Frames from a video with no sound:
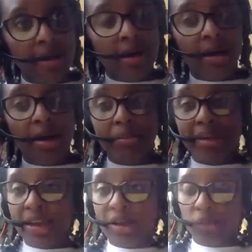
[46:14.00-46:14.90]
um,
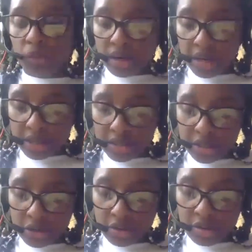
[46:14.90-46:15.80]
and what I
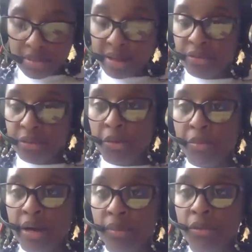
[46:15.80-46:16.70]
consider the Black female
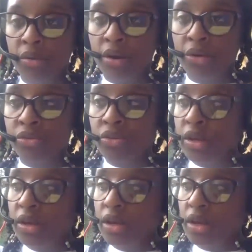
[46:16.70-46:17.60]
body bureaucracy.